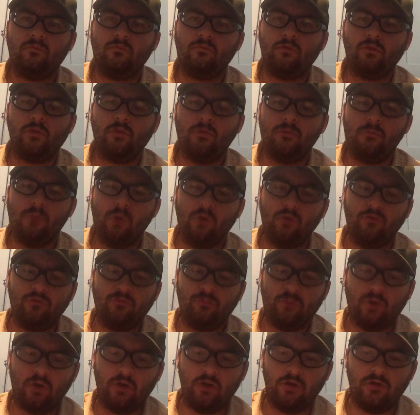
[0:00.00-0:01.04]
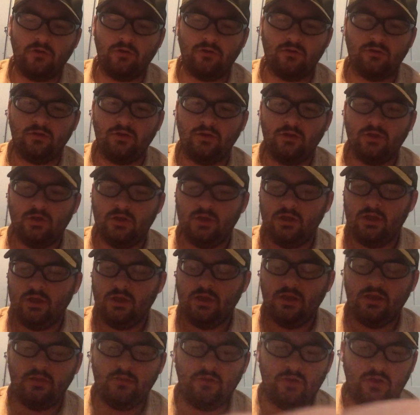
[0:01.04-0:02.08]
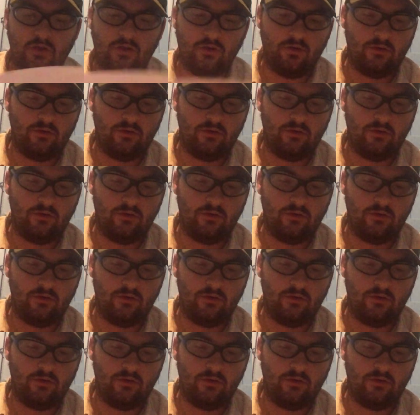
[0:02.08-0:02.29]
for the most part in the